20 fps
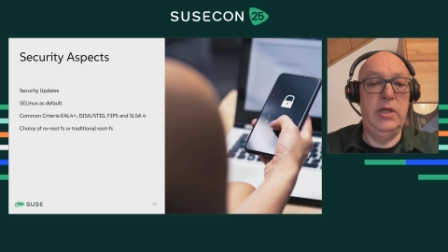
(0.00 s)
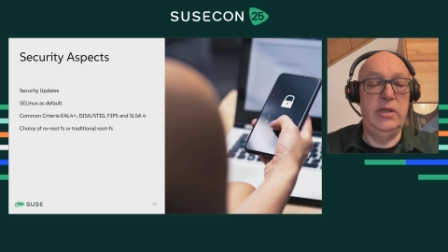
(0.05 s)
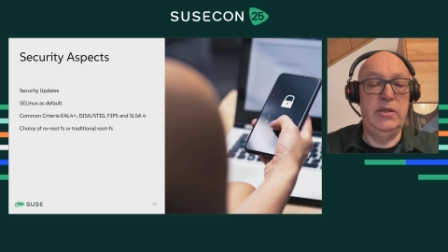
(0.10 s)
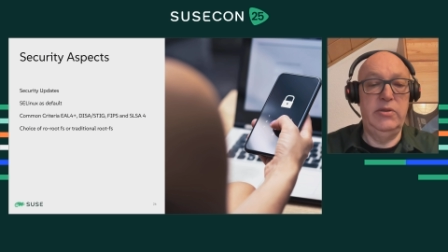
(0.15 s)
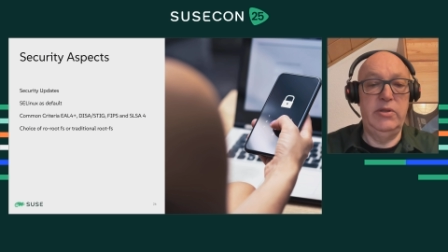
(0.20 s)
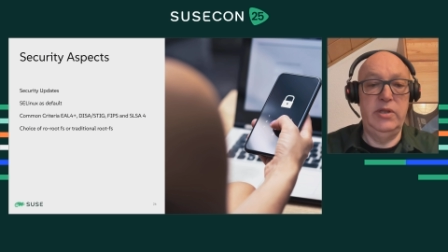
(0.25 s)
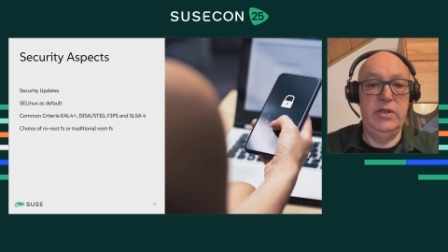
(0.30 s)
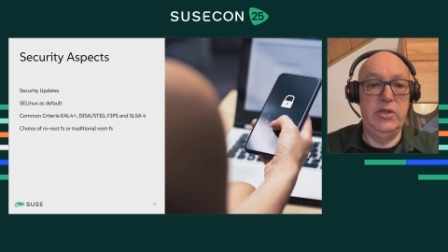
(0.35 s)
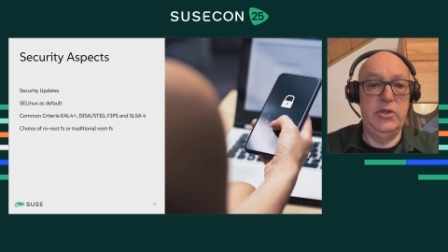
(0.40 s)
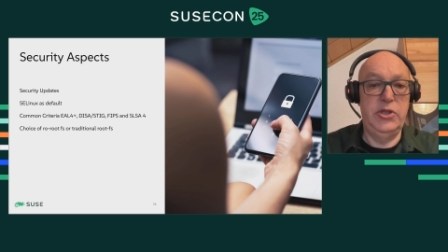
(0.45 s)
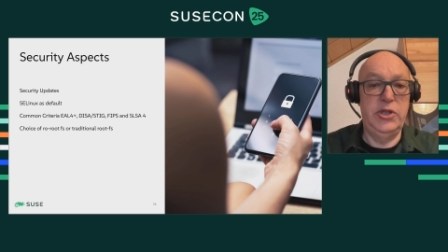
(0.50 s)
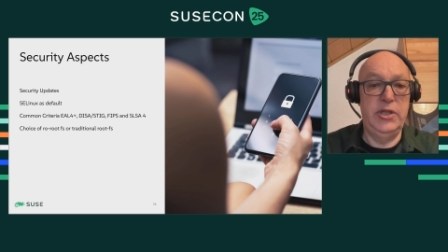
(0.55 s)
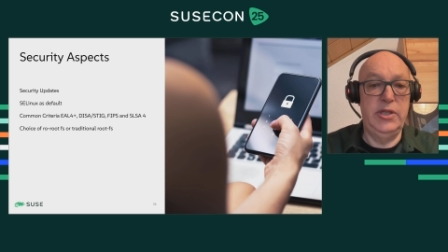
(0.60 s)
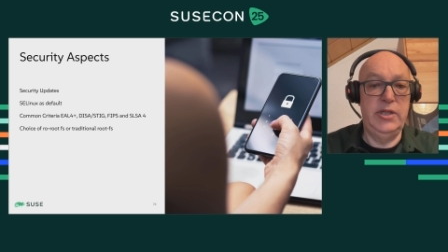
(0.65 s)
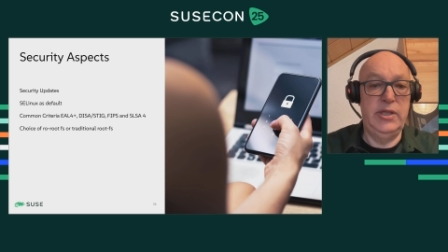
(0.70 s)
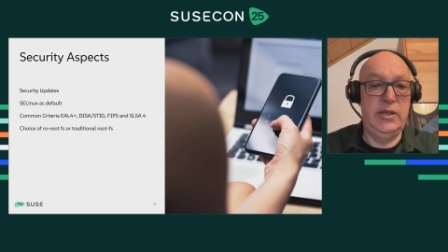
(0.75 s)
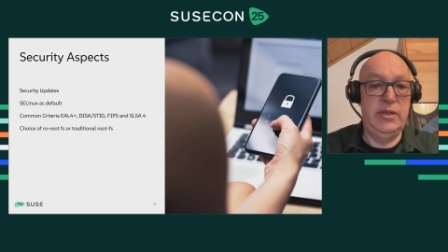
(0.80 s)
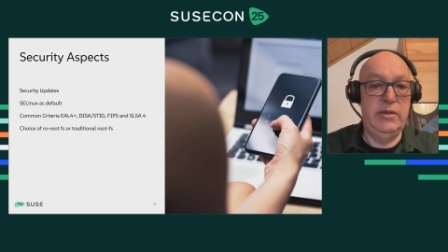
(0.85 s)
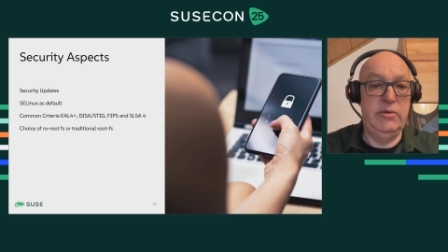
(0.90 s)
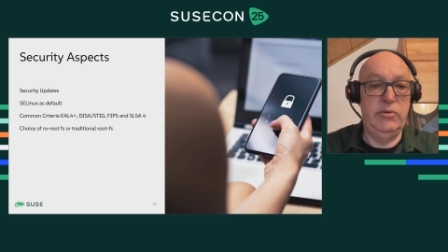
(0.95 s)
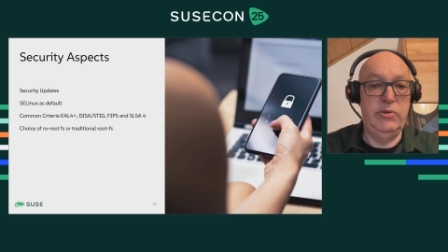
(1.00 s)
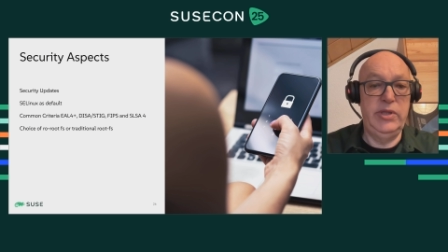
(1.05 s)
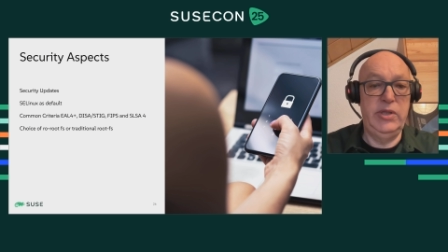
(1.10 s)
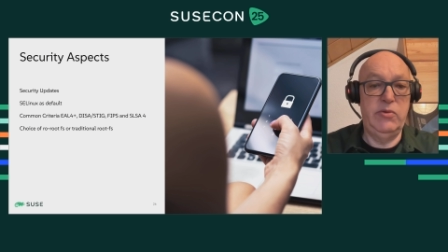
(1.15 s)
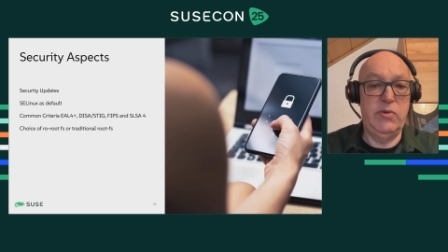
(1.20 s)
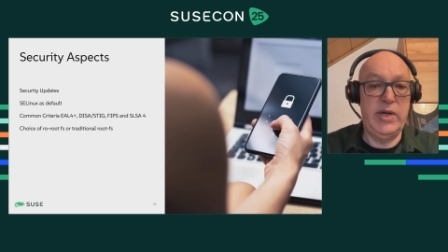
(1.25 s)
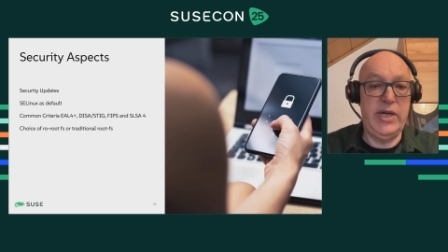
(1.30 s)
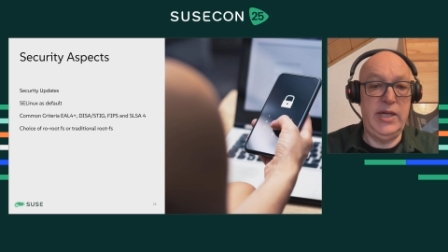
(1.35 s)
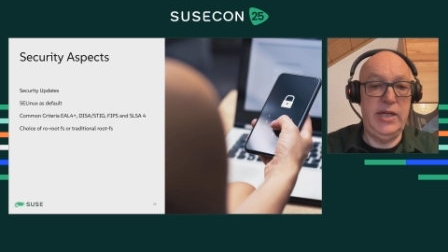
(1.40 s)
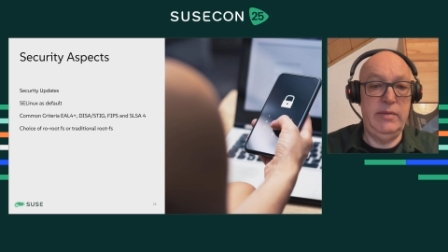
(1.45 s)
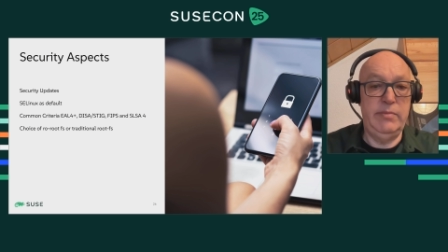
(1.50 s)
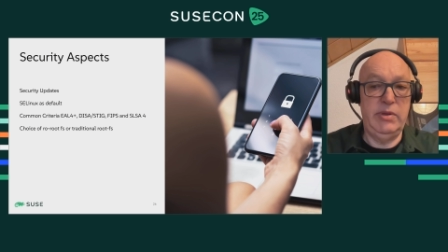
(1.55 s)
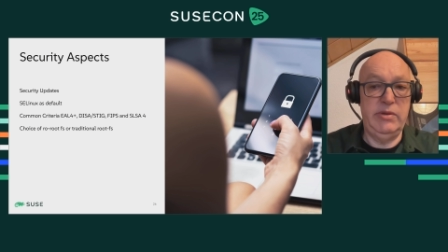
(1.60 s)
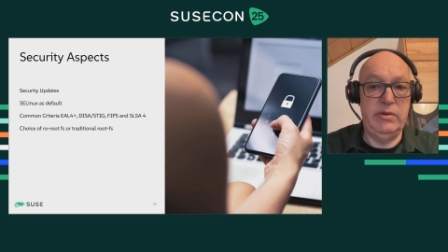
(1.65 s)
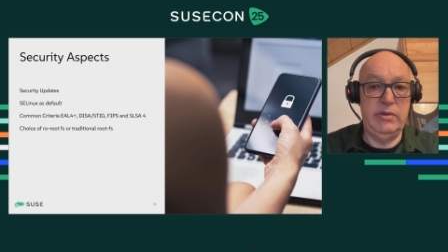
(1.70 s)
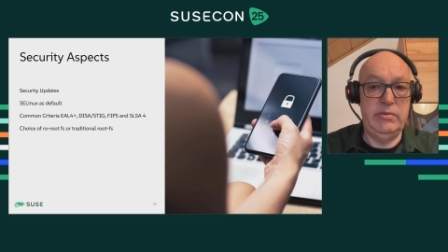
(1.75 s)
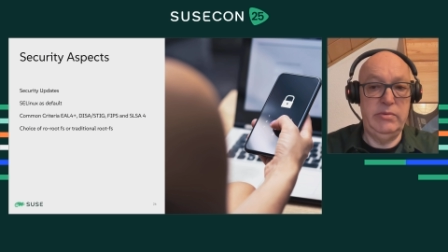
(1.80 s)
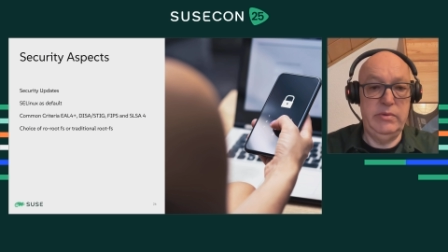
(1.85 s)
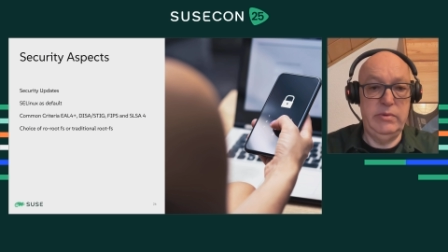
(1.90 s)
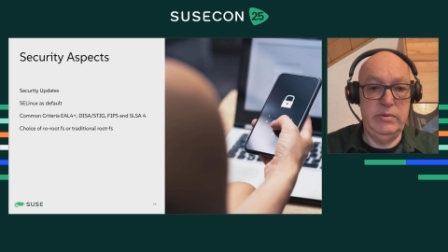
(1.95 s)
a traditional
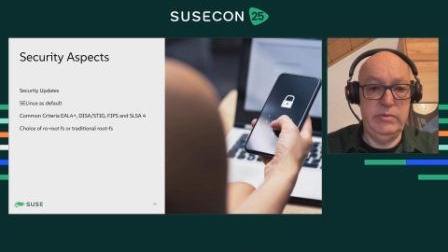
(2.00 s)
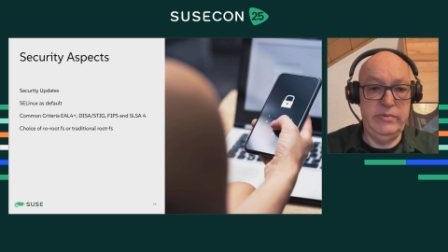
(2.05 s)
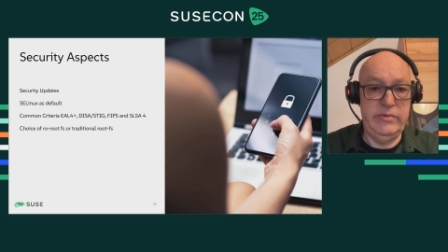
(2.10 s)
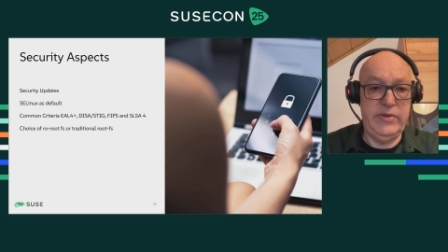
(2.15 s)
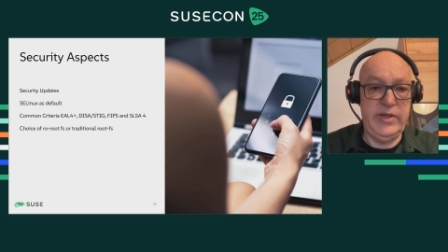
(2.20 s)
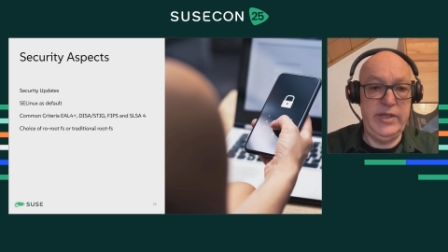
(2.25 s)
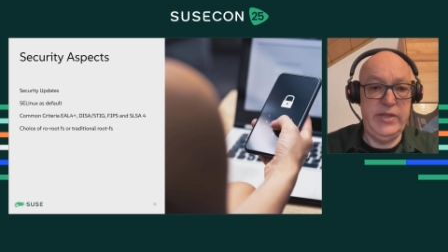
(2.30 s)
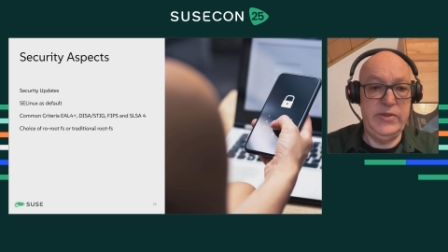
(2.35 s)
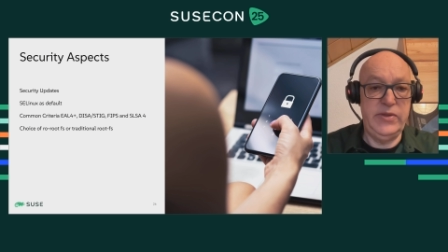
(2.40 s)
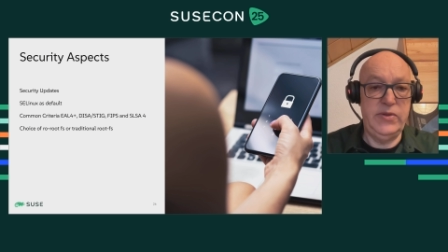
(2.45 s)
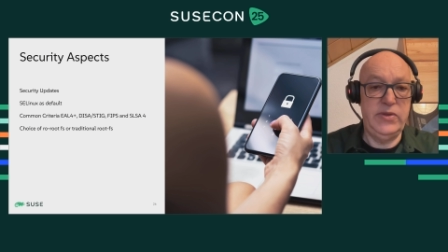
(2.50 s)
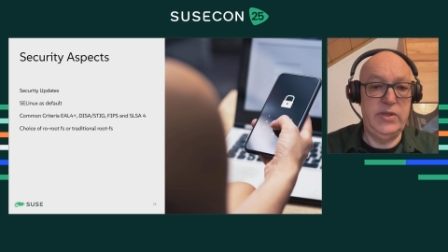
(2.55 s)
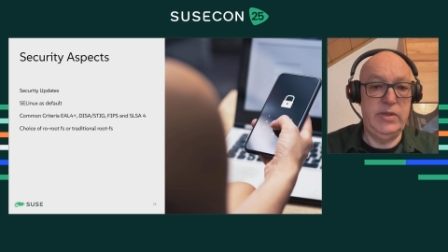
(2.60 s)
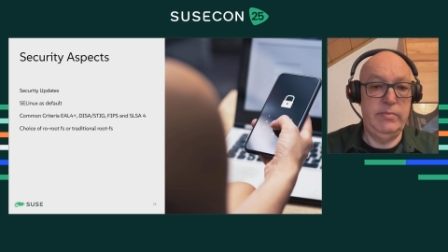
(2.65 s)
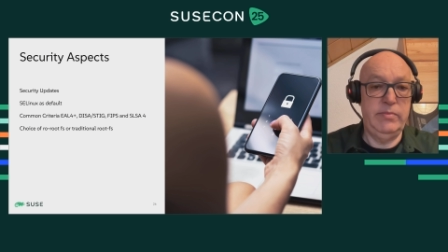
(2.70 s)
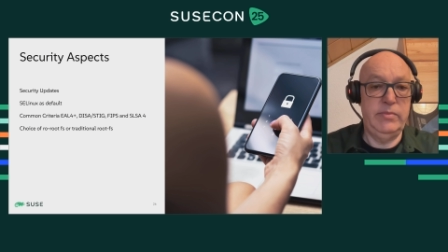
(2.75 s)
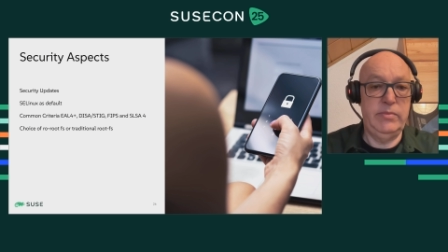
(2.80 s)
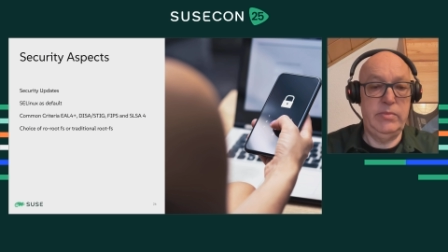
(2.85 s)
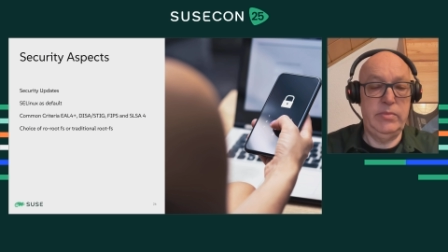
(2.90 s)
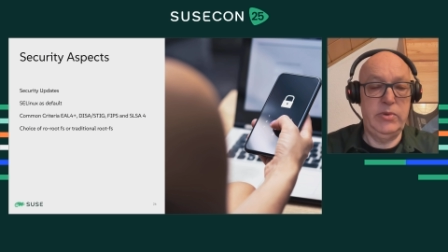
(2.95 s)
read-writable file system,